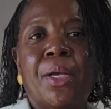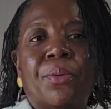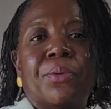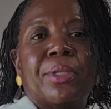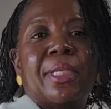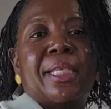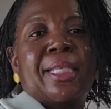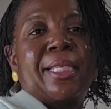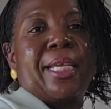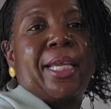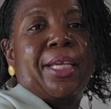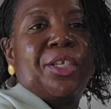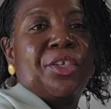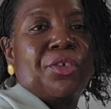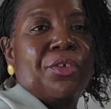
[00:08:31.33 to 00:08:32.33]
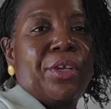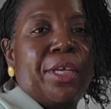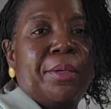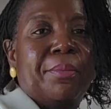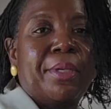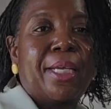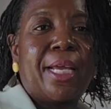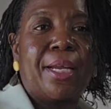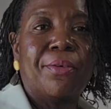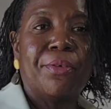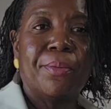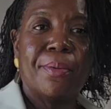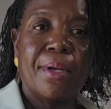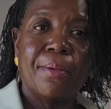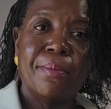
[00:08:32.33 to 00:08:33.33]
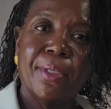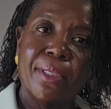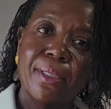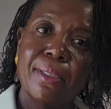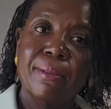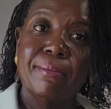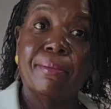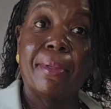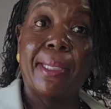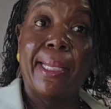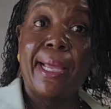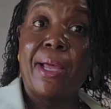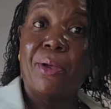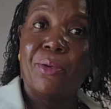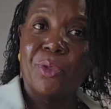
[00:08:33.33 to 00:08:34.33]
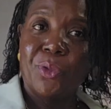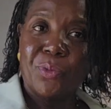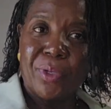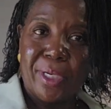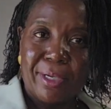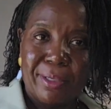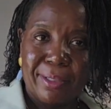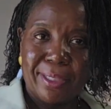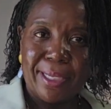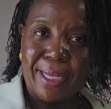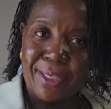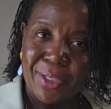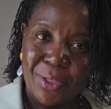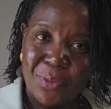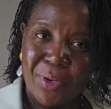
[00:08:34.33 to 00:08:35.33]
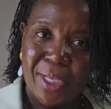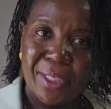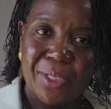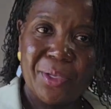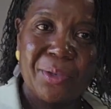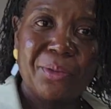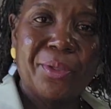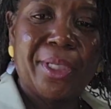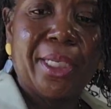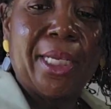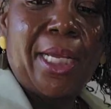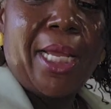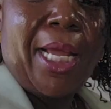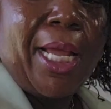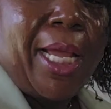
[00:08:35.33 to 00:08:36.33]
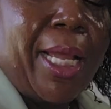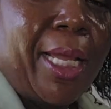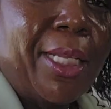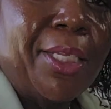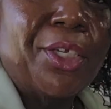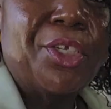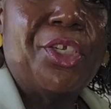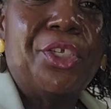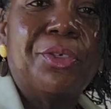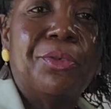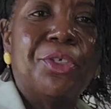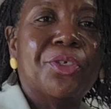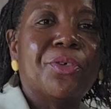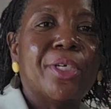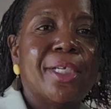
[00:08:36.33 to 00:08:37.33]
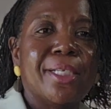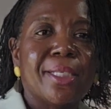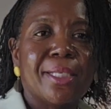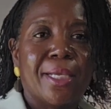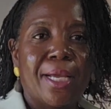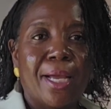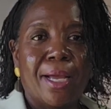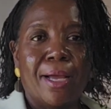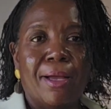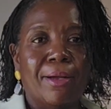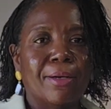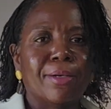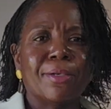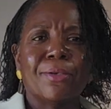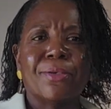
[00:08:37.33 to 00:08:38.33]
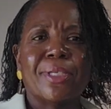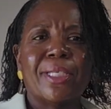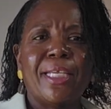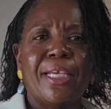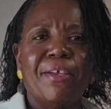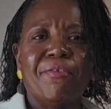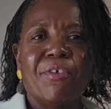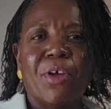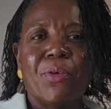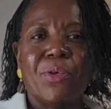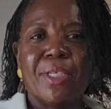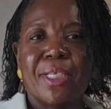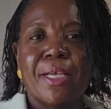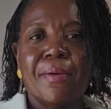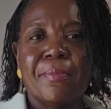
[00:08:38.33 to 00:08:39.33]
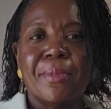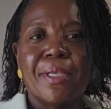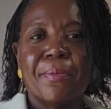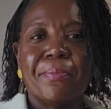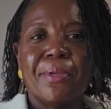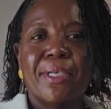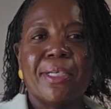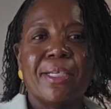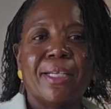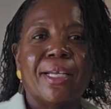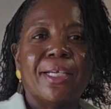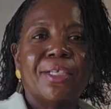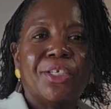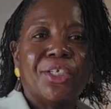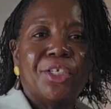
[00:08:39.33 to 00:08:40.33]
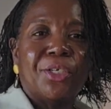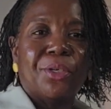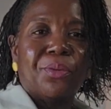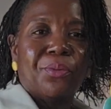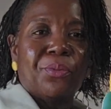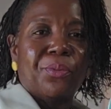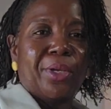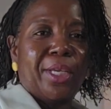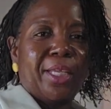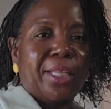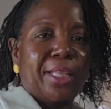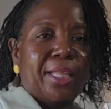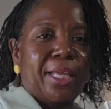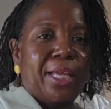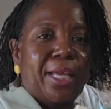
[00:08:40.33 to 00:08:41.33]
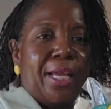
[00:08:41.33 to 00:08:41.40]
with the sage green Banana Republic loungewear / sweatsuit. And the shoe choice, our Uncle Steve always comes up in a clutch with